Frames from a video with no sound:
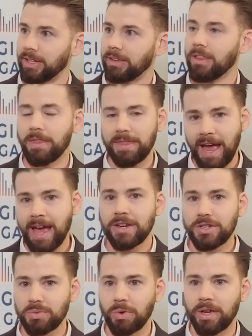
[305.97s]
Like that
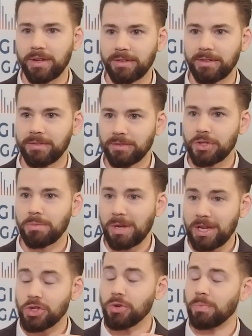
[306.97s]
is what to me,
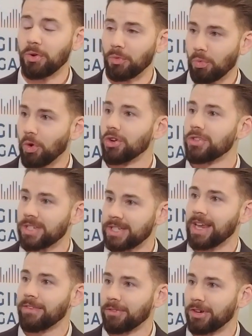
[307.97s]
you put words and
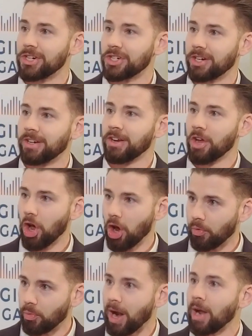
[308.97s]
definition
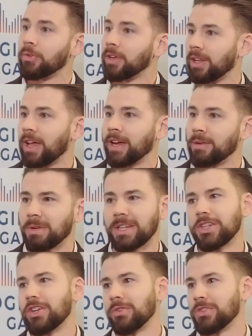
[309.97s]
around alignment.
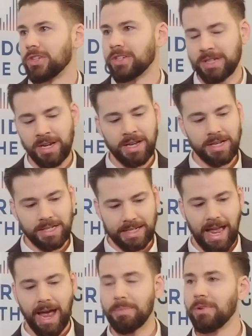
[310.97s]
You don't just
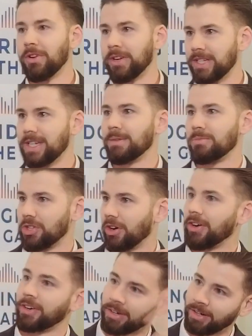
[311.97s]
slap it on a team
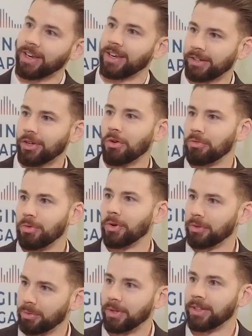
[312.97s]
charter and go
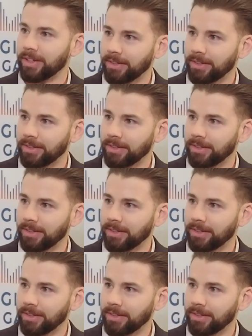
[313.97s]
forth with it.